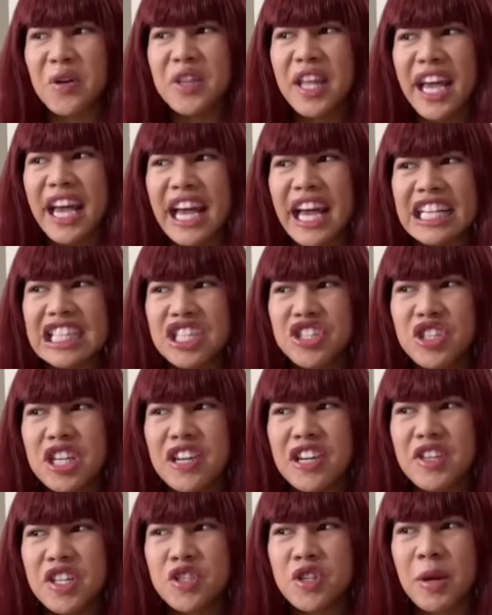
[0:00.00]
How the hell did you
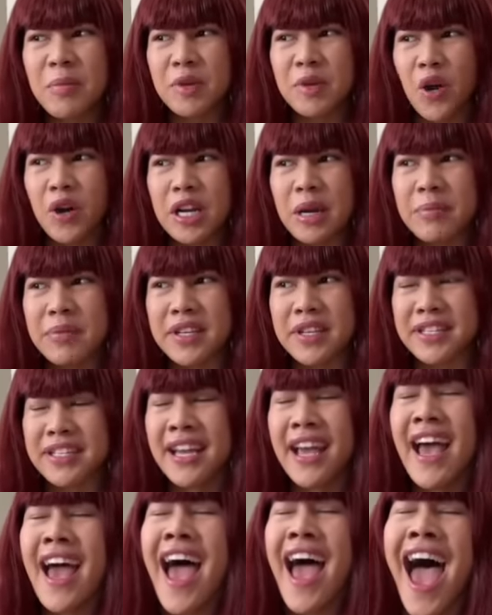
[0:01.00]
even trip going up the stairs?
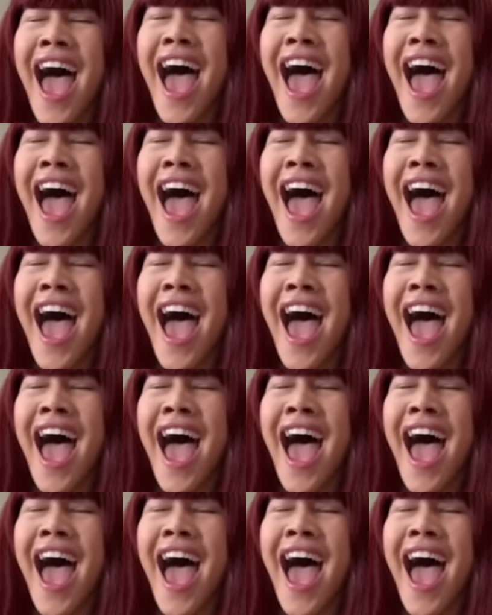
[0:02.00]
